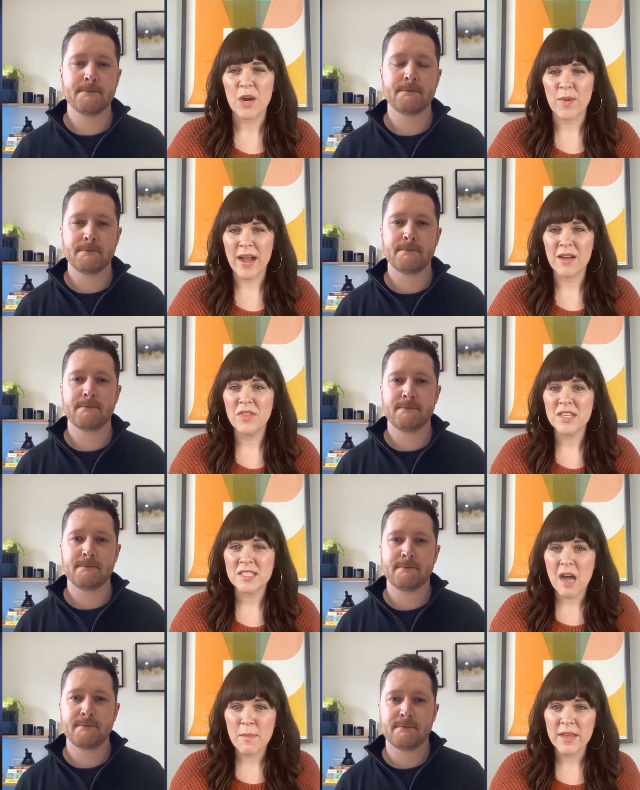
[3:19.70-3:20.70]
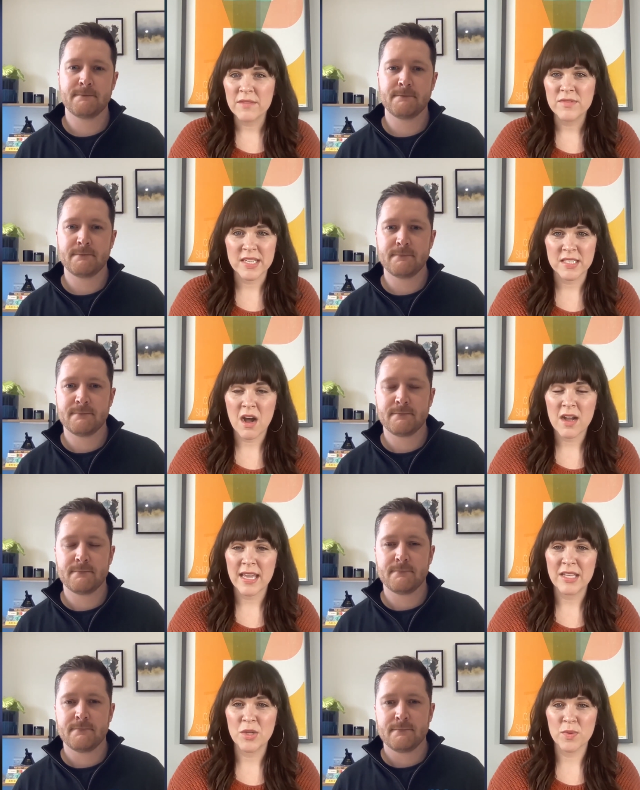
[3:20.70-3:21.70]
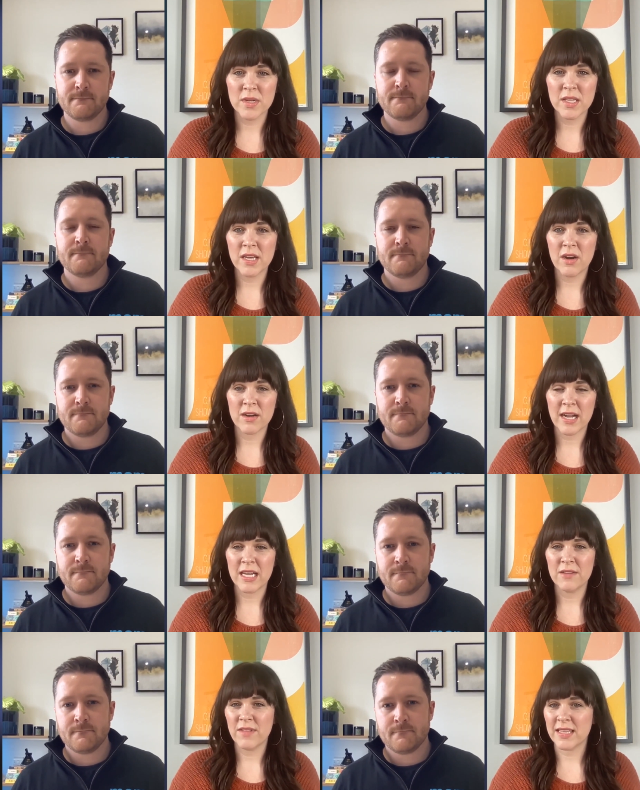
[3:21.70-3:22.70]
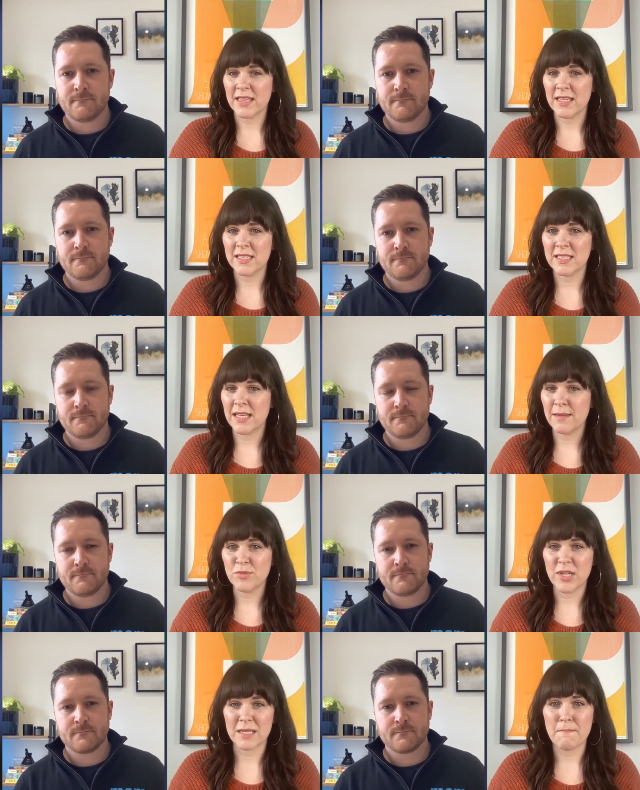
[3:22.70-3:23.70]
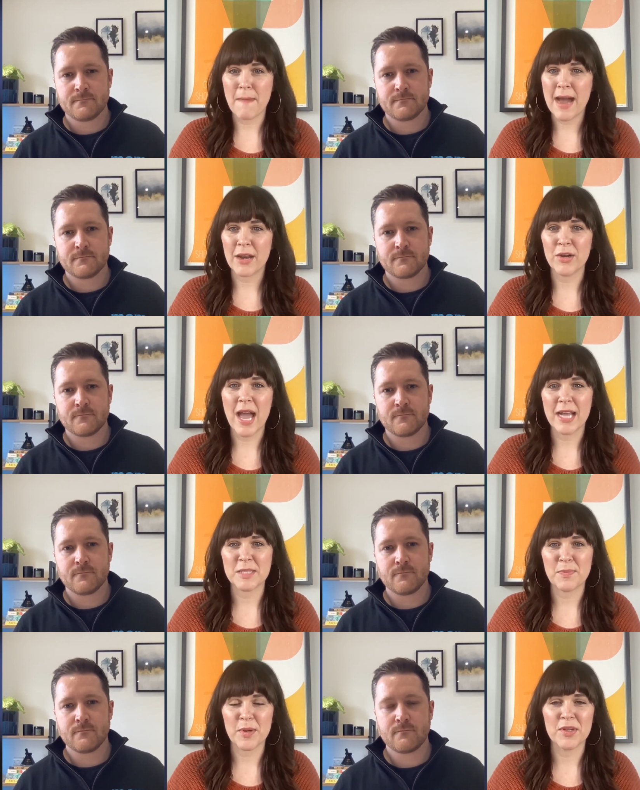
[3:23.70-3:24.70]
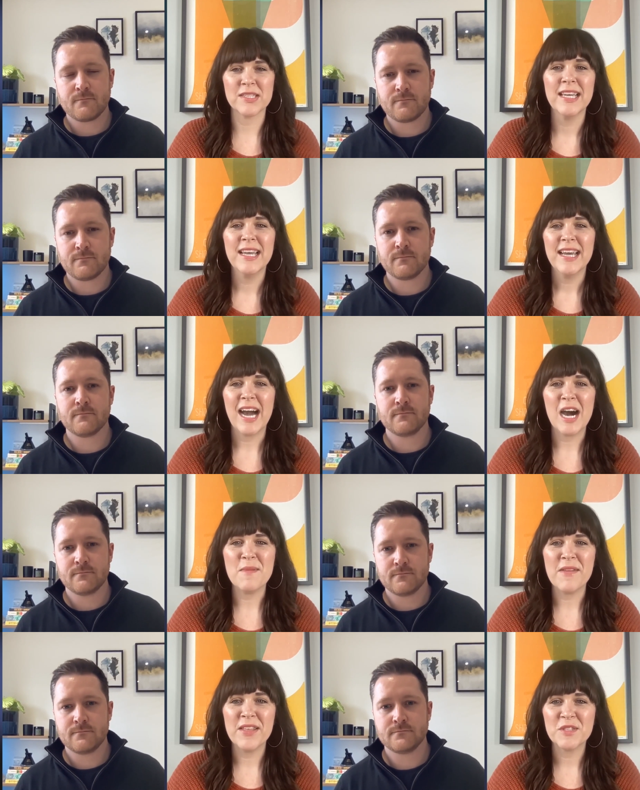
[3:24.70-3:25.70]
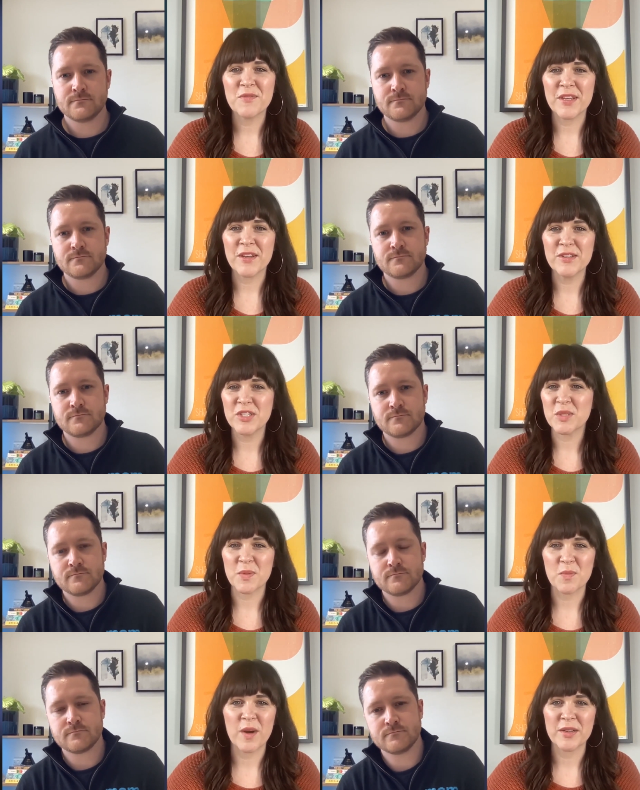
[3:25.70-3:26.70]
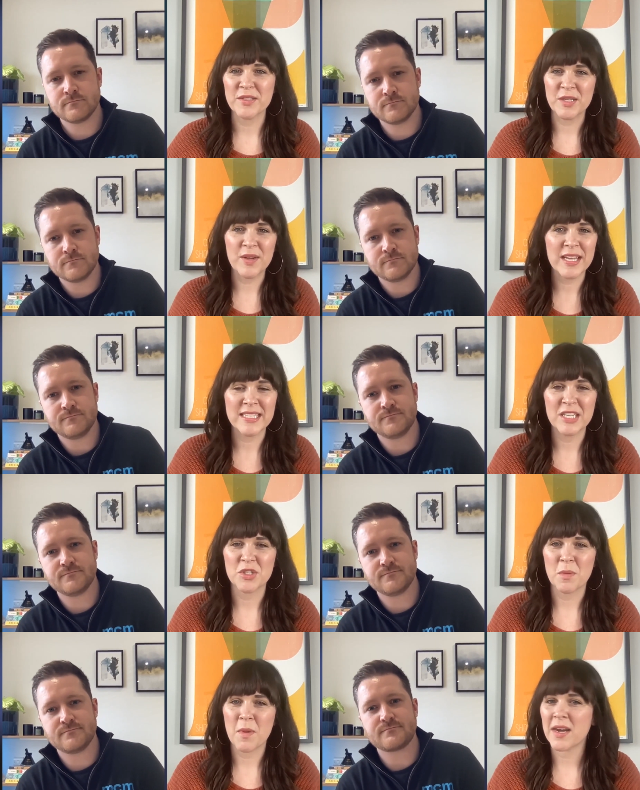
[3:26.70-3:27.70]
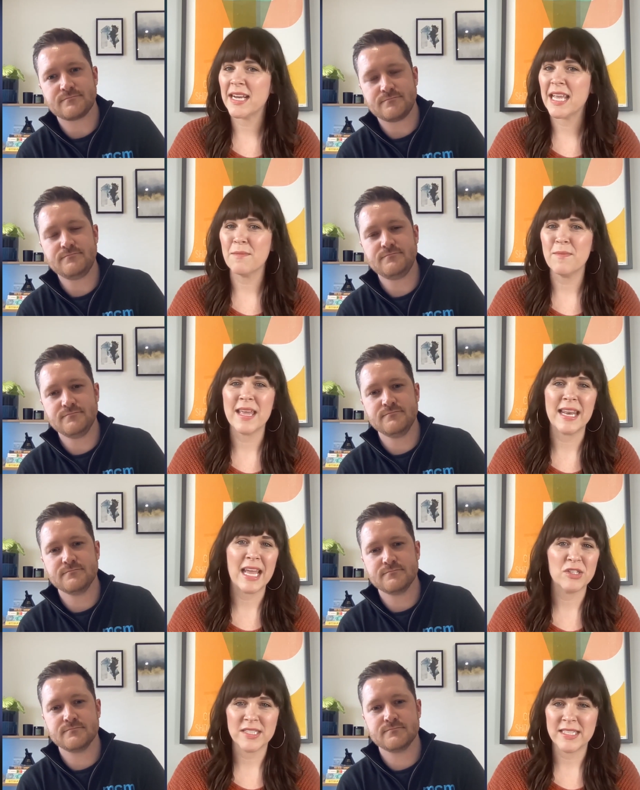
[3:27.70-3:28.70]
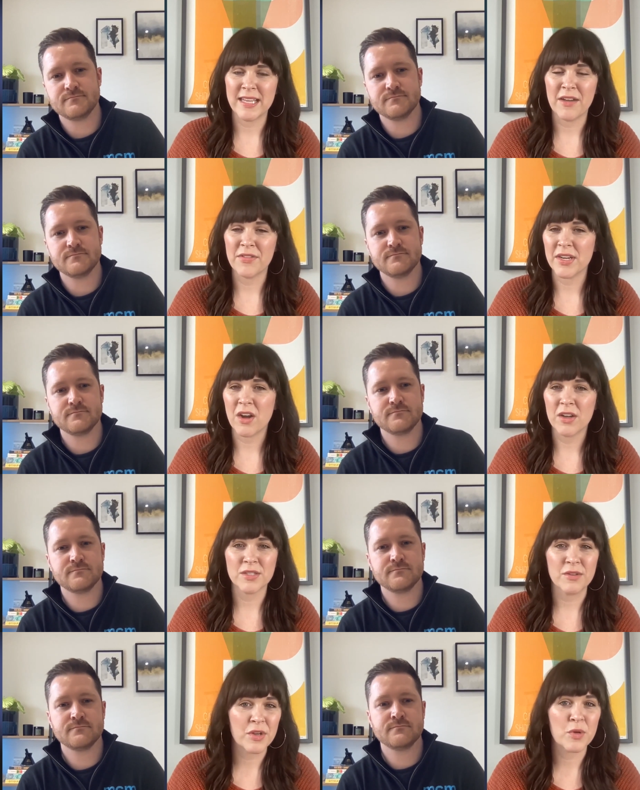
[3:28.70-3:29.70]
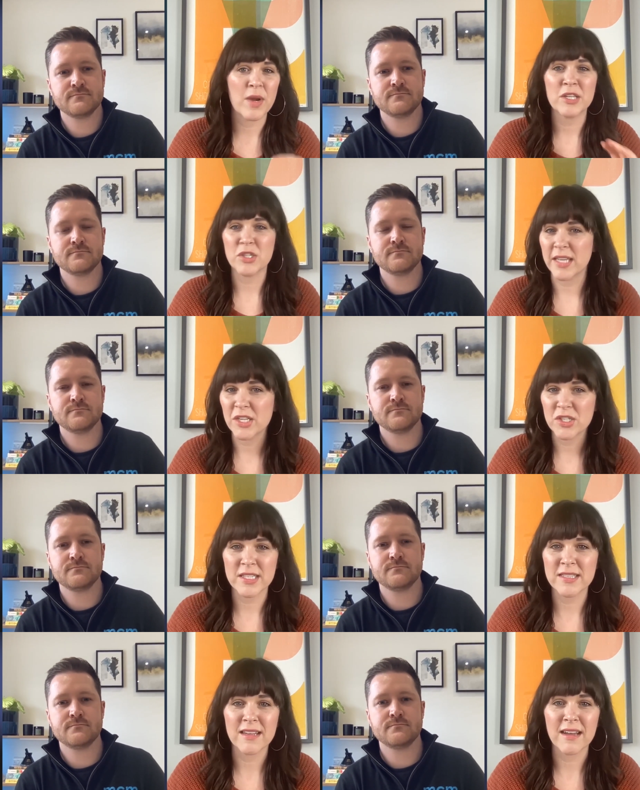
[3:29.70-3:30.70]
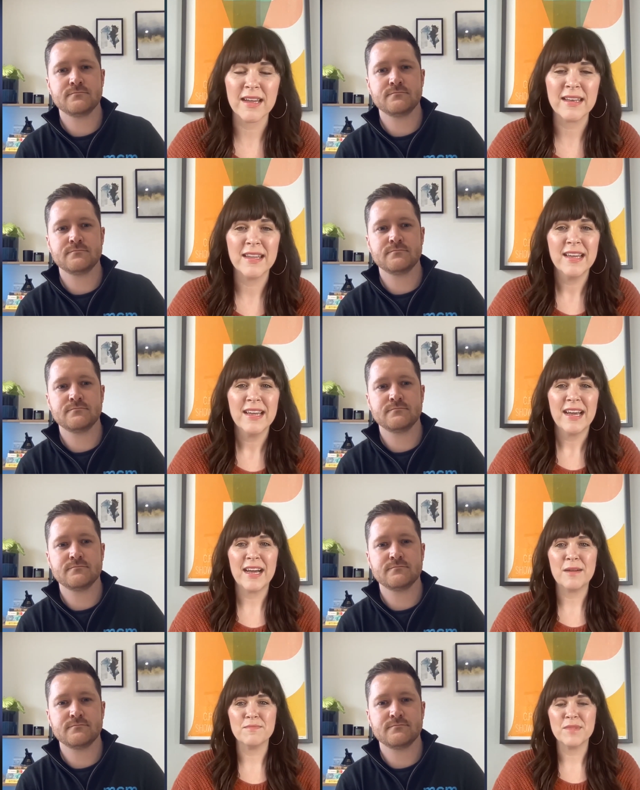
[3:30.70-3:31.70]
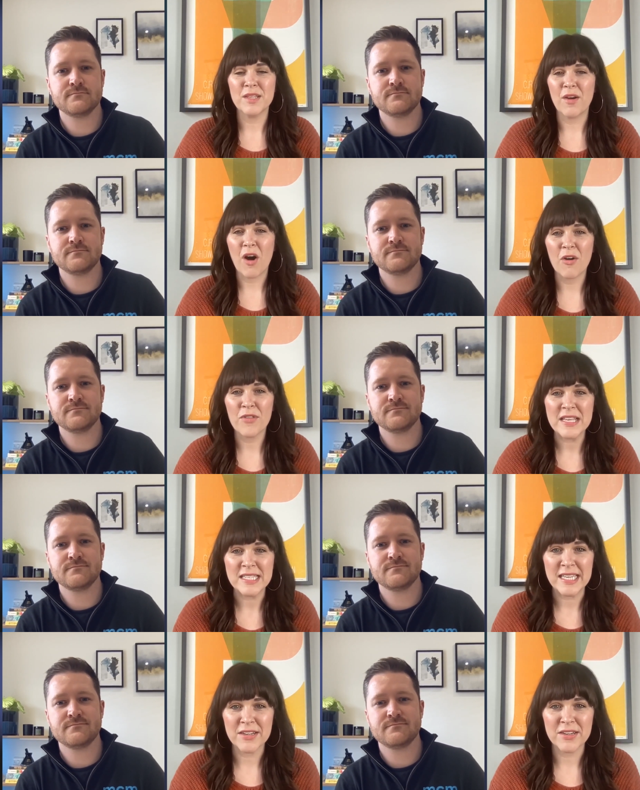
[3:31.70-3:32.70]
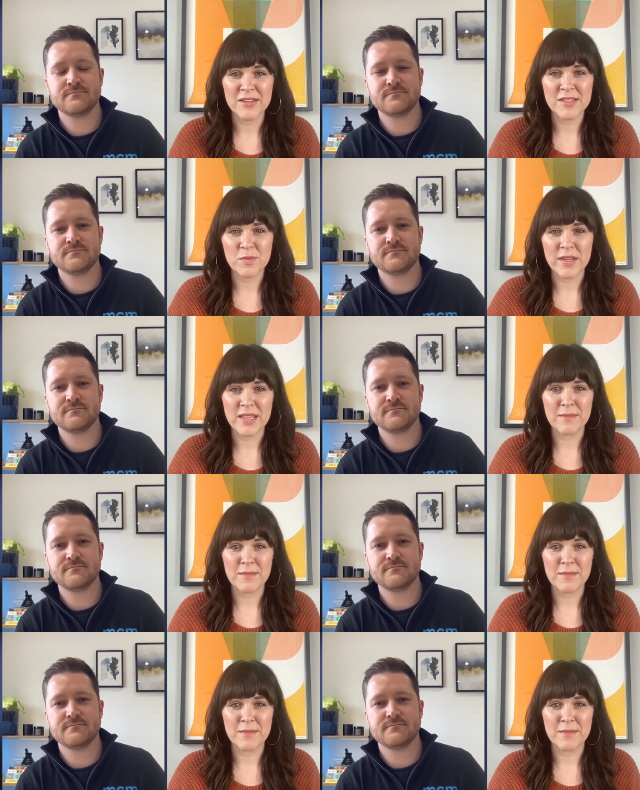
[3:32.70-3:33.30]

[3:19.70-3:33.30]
Speaker 1: around this topic of TikTok, and you really are kind of like the subject matter expert um, in this field, just with what you're doing in digital marketing and being an agency out there. Also, congratulations on um, you know all these years with